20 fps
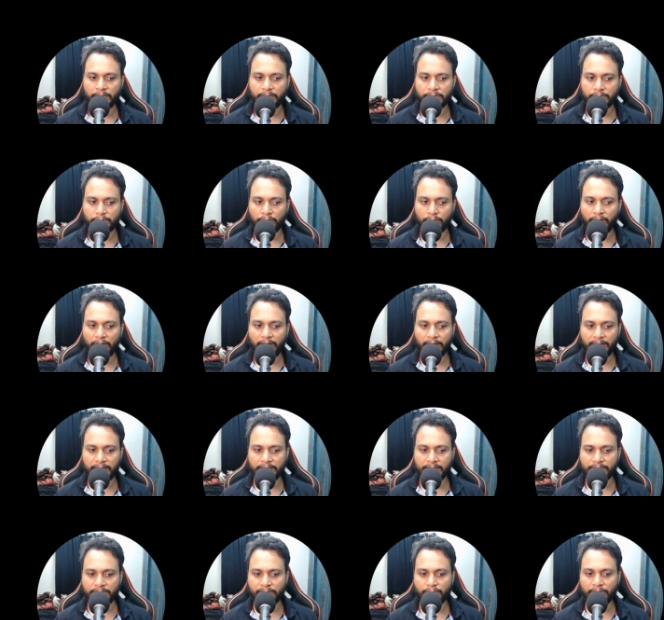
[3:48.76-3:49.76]
So our
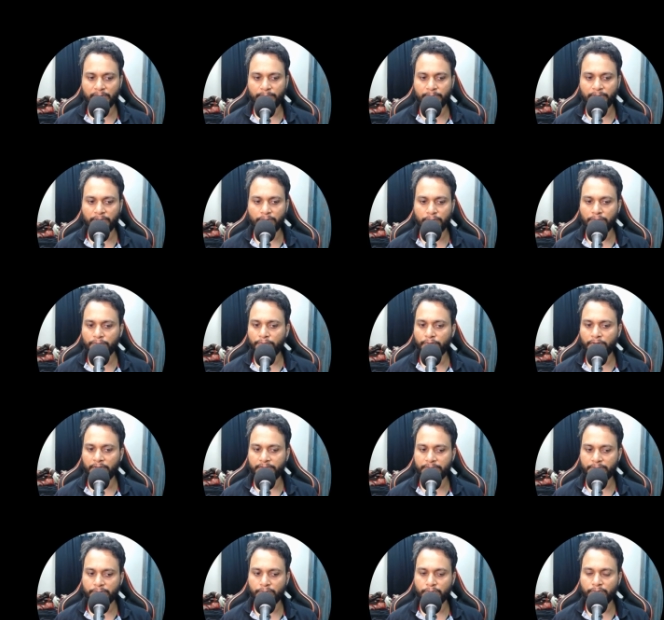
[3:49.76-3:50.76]
answer will be true,
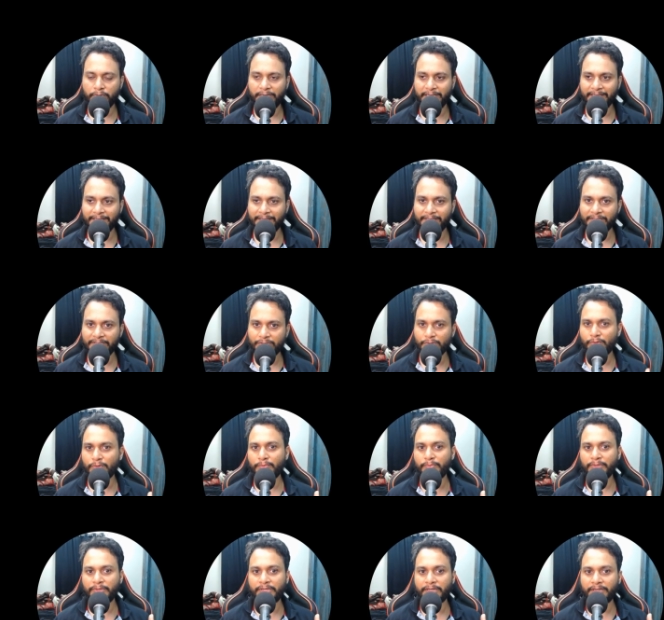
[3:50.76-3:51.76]
false, true and this
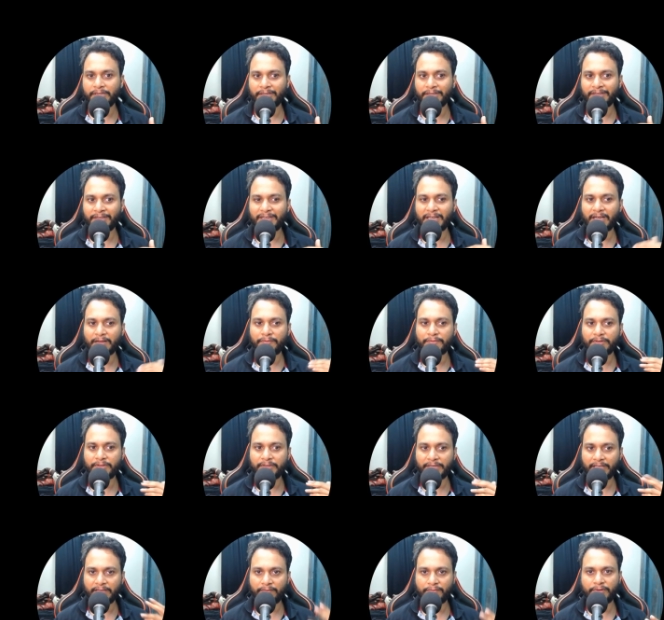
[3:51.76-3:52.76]
should be returned
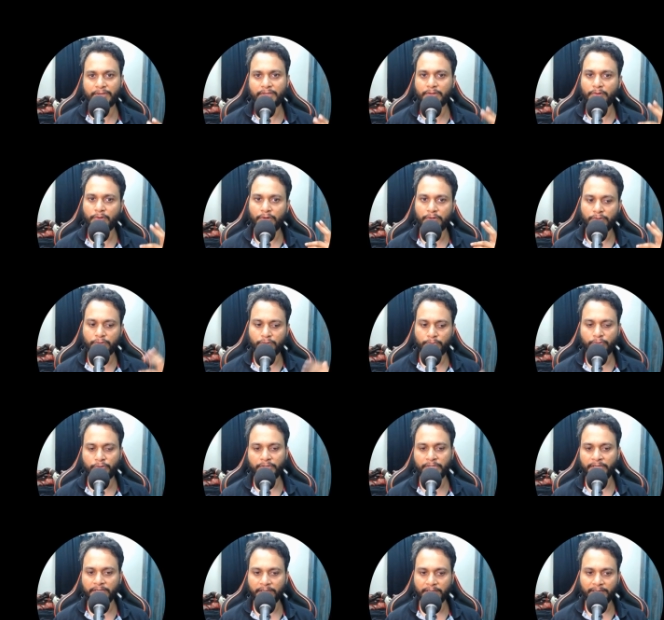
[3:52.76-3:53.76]
after every call to
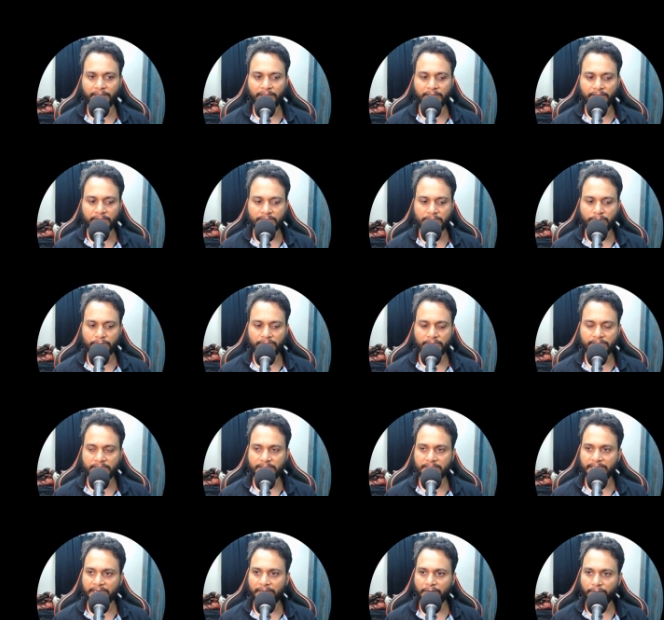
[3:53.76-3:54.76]
booking. So this
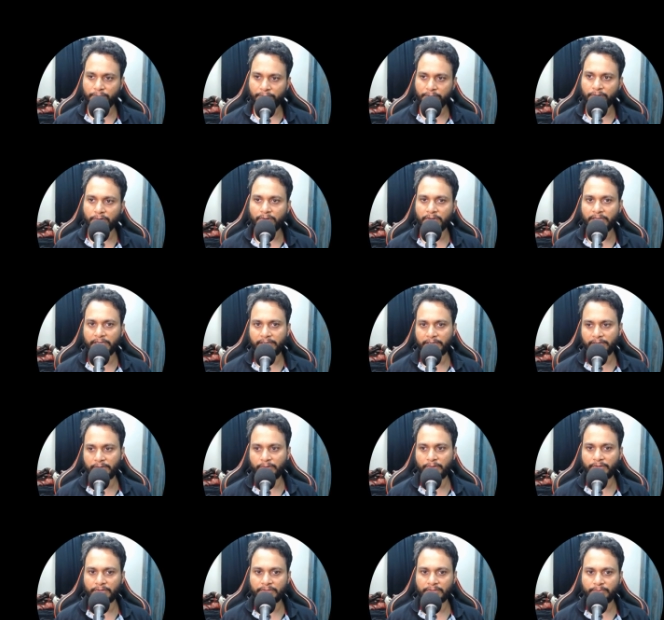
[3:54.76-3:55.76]
is kind of an online
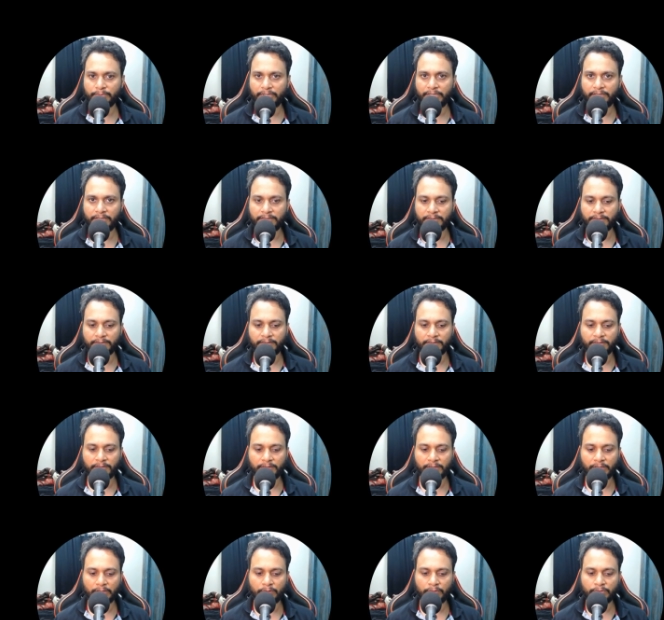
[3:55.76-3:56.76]
algorithm, right?
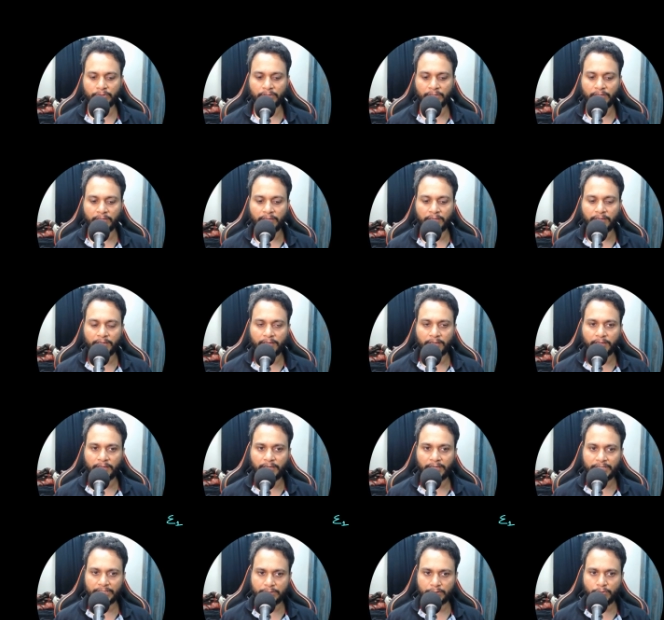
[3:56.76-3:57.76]
Now
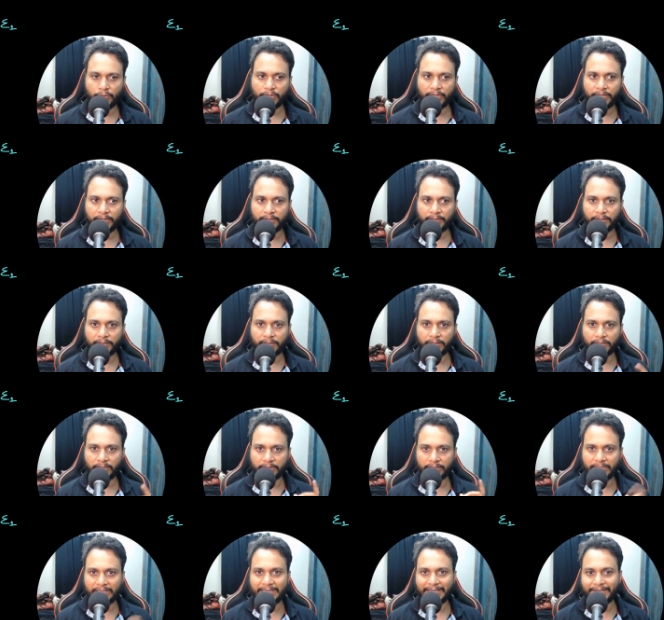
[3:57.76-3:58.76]
let's look at
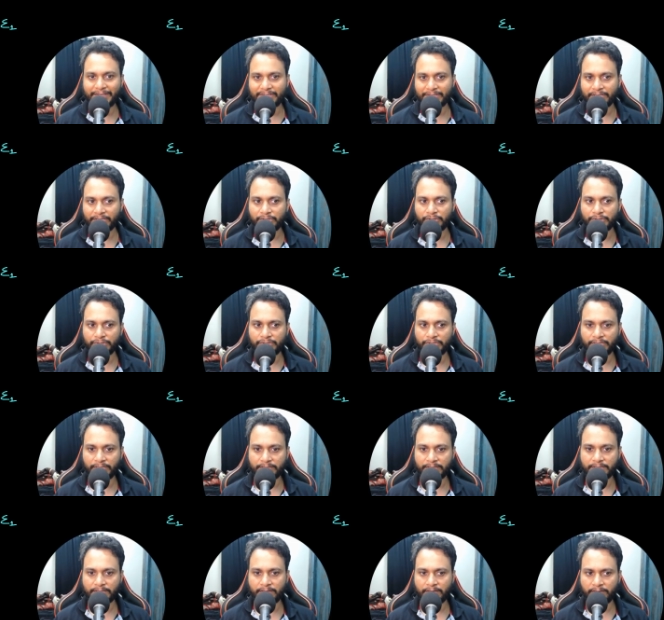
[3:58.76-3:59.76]
uh, the intersection
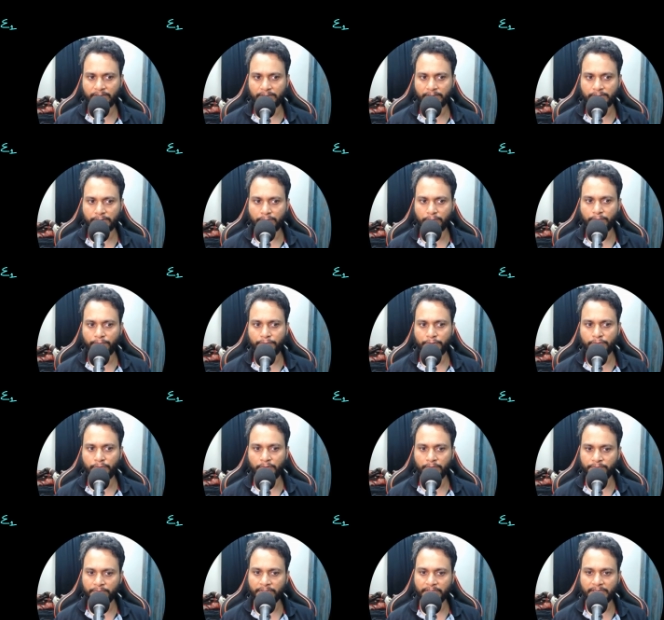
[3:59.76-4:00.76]
checks. So
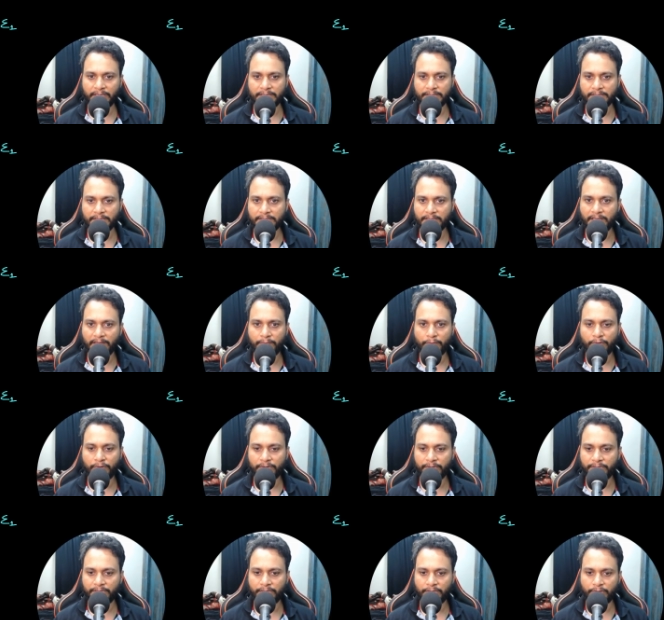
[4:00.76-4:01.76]
few of the cases I have
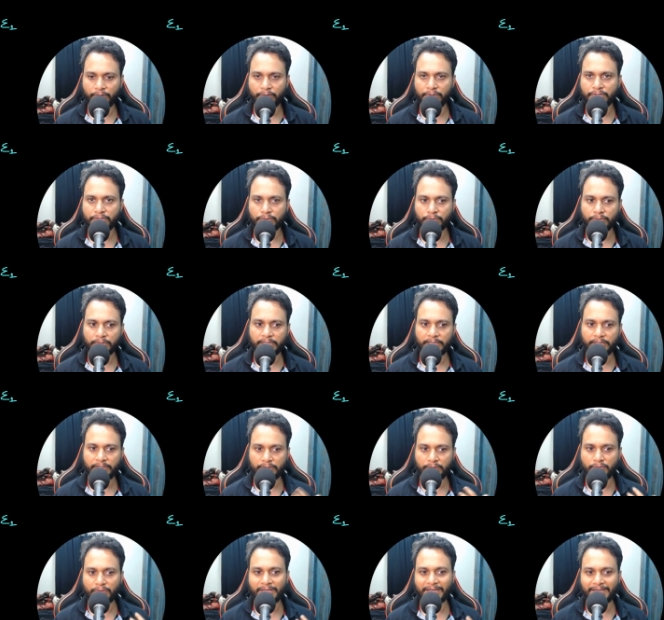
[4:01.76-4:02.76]
already drawn so
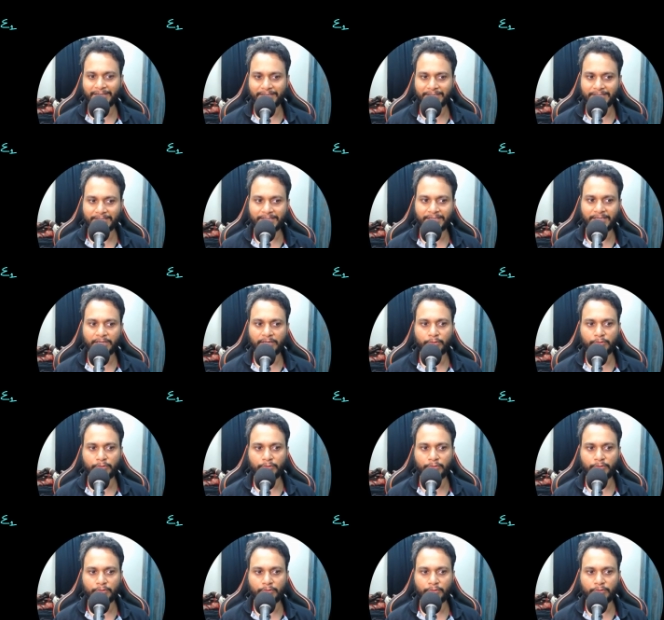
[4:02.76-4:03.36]
that you can understand